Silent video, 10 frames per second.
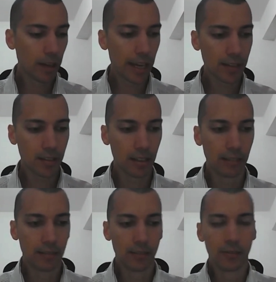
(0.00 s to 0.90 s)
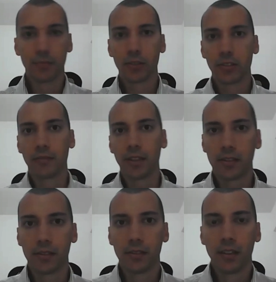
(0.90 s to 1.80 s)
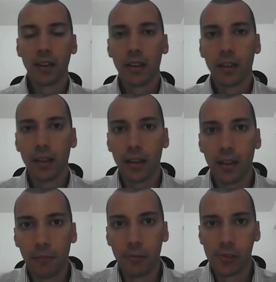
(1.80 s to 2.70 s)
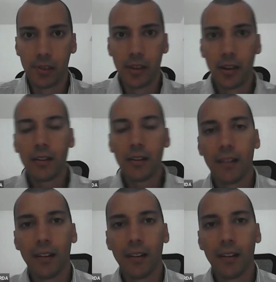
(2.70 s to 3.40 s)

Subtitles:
actually the motivation was there.